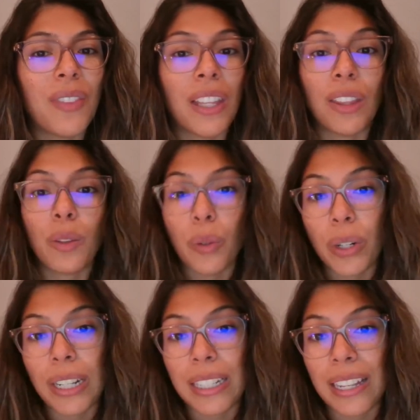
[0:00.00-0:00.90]
that the
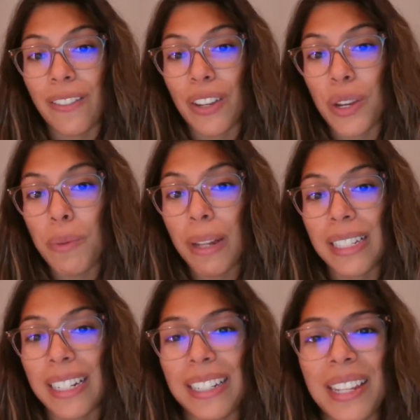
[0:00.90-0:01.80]
Lord has given you
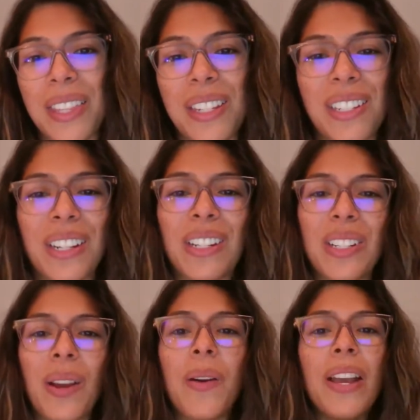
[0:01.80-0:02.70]
blessings in this year.
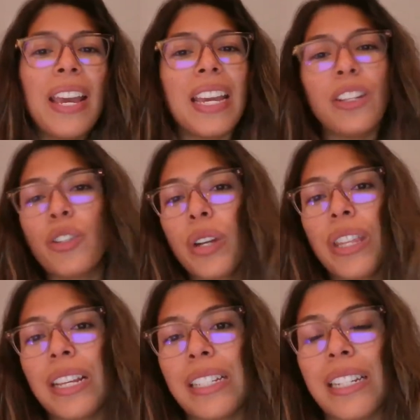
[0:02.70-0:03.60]
So enjoy
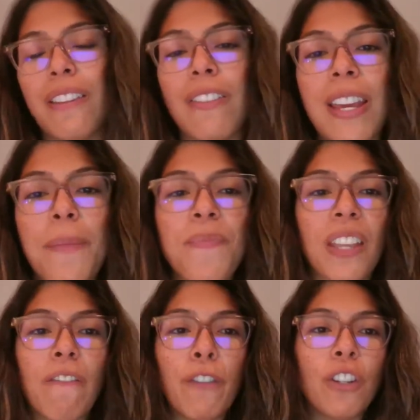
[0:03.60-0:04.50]
Thanksgiving.
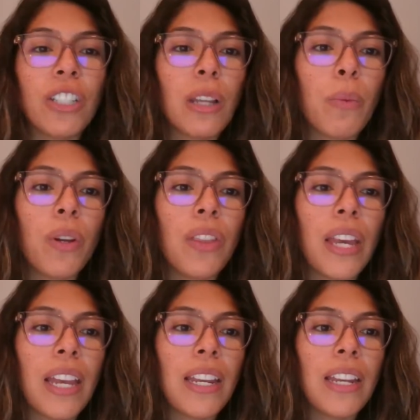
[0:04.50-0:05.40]
If you're someone
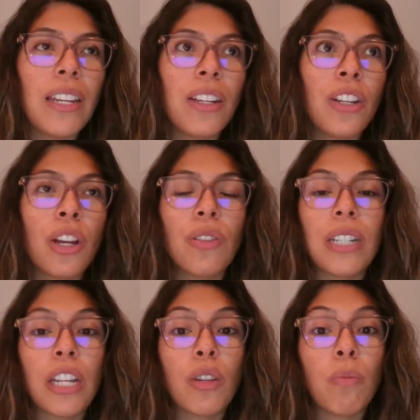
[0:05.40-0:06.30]
that knows
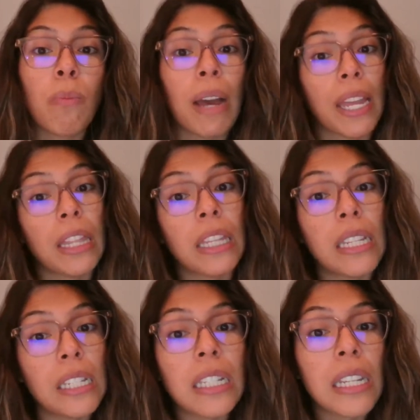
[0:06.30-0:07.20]
that you
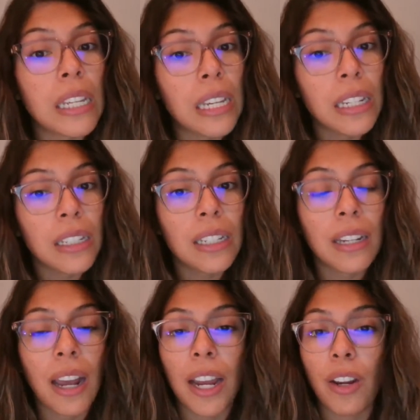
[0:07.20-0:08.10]
mindless eat,
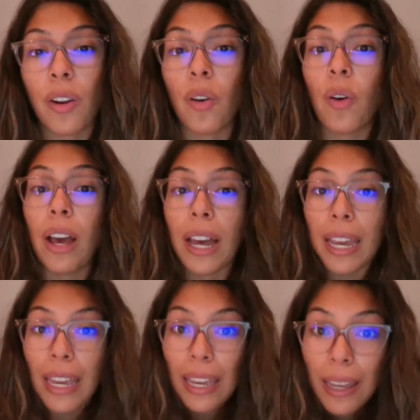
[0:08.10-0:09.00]
I know
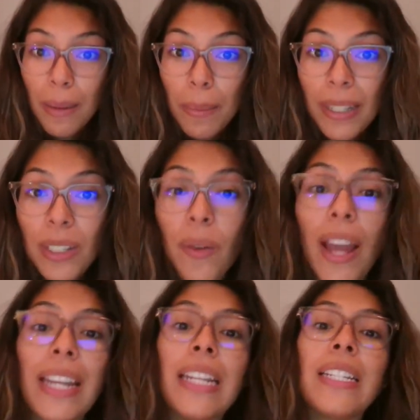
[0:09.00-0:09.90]
I am. So
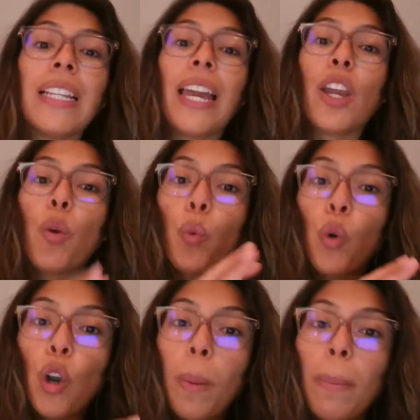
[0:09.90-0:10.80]
I need to like
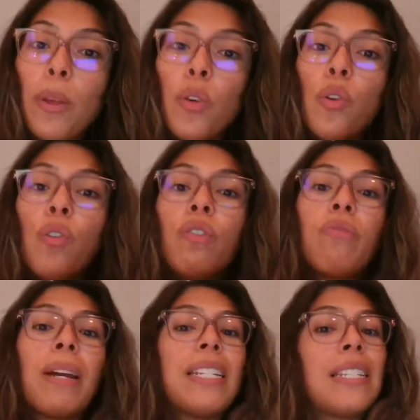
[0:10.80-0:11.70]
remove
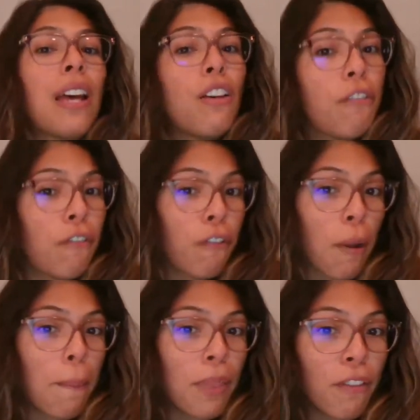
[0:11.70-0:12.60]
myself
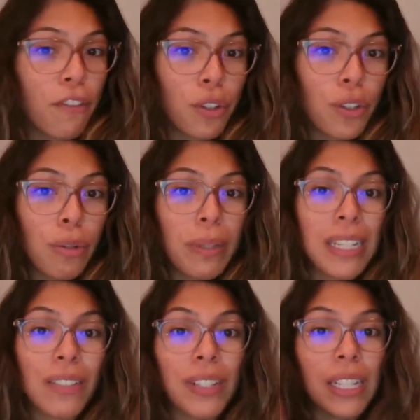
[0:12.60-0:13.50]
from the food
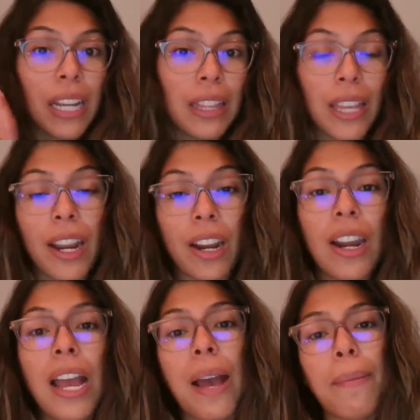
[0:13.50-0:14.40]
because if it's not there,
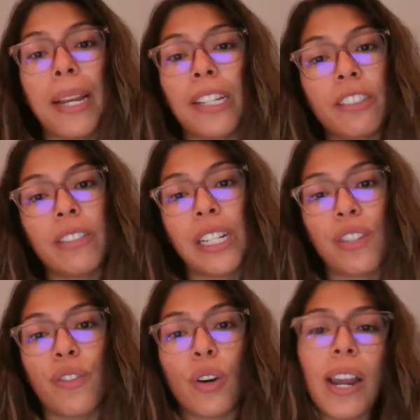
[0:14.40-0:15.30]
I'm not going to
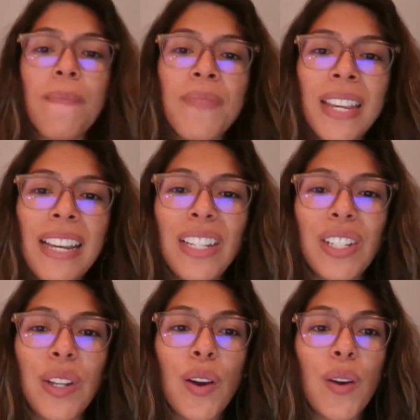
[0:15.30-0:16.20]
reach for it.
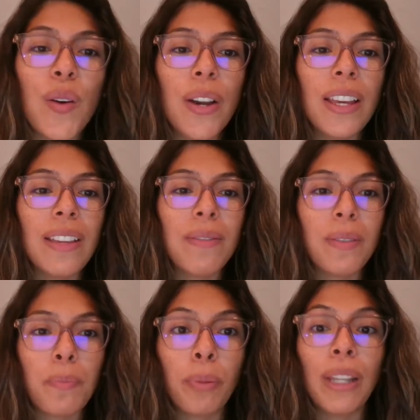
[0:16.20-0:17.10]
So
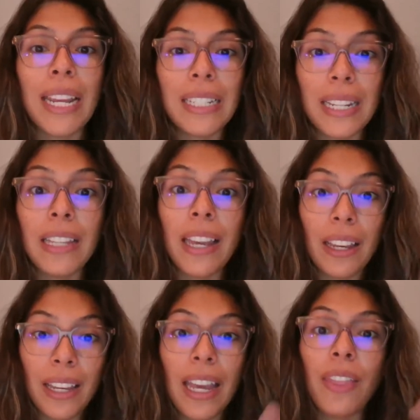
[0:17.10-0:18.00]
placing,
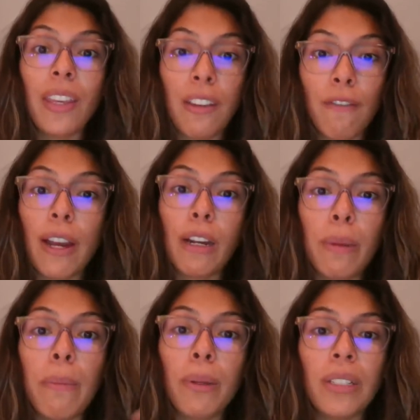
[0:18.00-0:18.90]
like, again, the
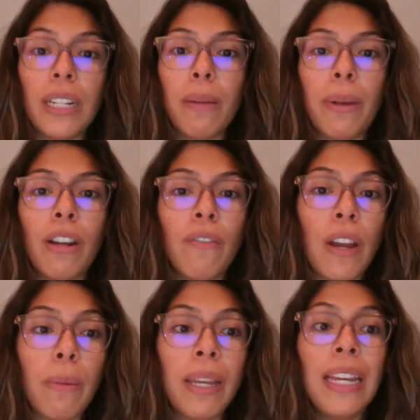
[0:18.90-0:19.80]
environment, building a better
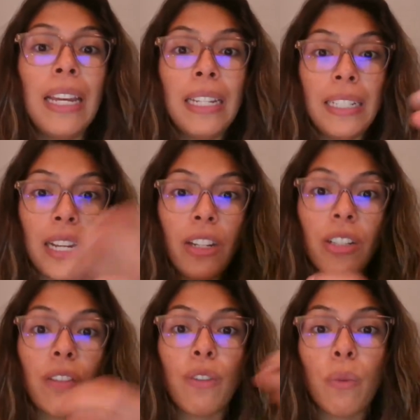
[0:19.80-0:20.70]
environment, take
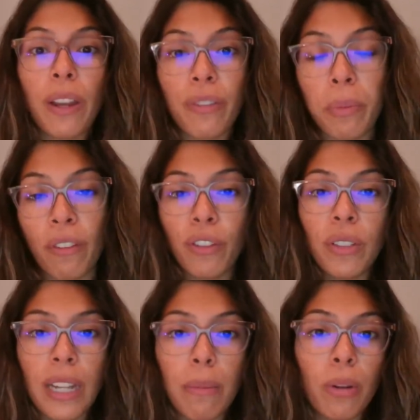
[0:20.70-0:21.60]
yourself away from the
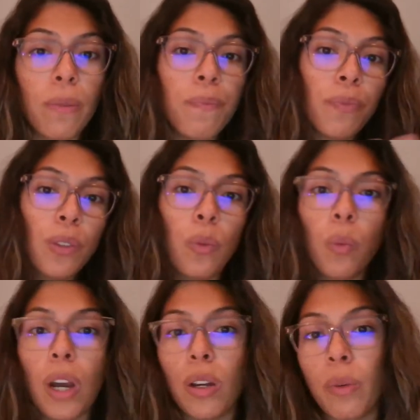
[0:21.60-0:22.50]
food table.
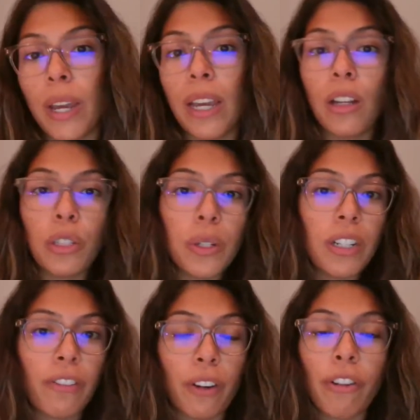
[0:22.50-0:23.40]
Walk away, go to a
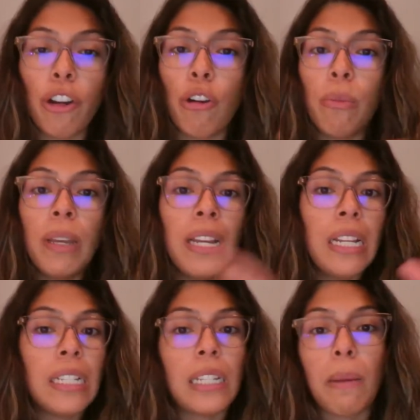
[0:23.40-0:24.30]
different room,
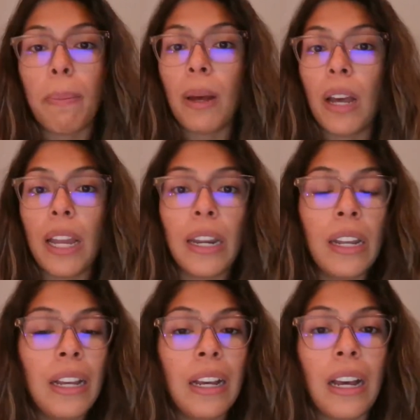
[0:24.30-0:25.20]
sip on.
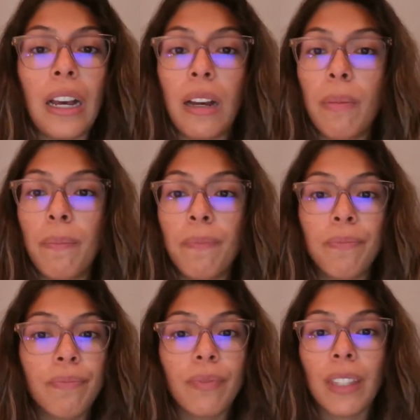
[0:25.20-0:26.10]
Um,